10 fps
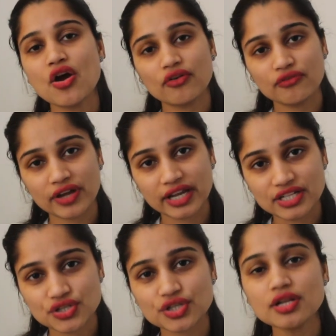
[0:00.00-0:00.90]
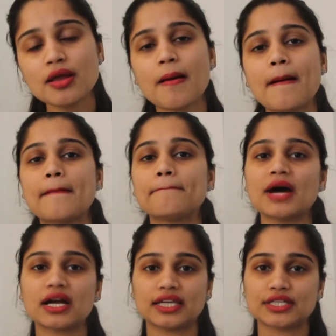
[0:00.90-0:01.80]
financial
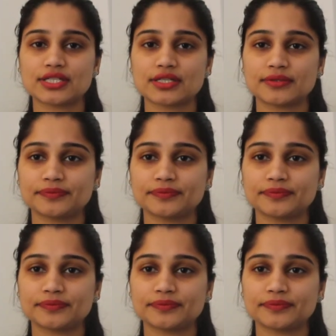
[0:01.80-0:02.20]
market.